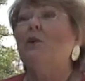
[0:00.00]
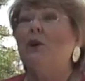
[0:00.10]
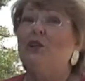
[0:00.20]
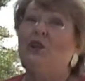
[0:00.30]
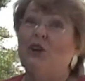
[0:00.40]

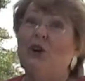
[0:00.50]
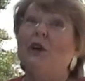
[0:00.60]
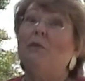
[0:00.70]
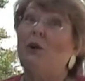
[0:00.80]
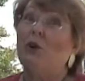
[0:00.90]
Wouldn't you know,
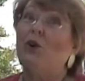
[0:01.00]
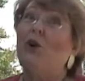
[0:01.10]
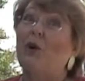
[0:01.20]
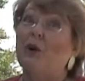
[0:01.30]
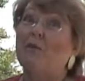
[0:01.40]
he blew a
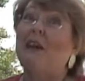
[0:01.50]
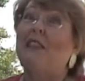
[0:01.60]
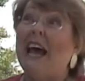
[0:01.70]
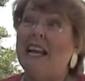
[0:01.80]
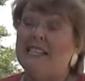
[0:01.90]
cork with
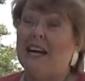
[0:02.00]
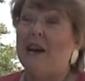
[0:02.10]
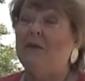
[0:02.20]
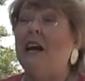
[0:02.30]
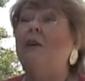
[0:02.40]
me that
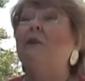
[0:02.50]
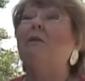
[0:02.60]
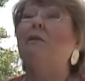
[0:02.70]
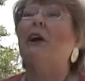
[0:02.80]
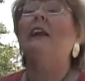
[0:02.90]
time, and I
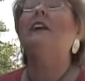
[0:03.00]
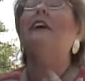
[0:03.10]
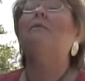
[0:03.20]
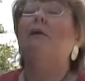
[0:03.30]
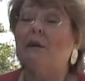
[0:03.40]
remember ending
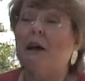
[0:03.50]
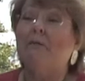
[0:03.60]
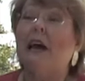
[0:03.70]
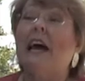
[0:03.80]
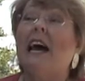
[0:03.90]
up on my
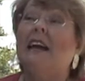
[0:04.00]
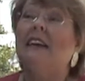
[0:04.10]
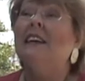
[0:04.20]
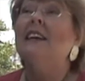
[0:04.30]
back,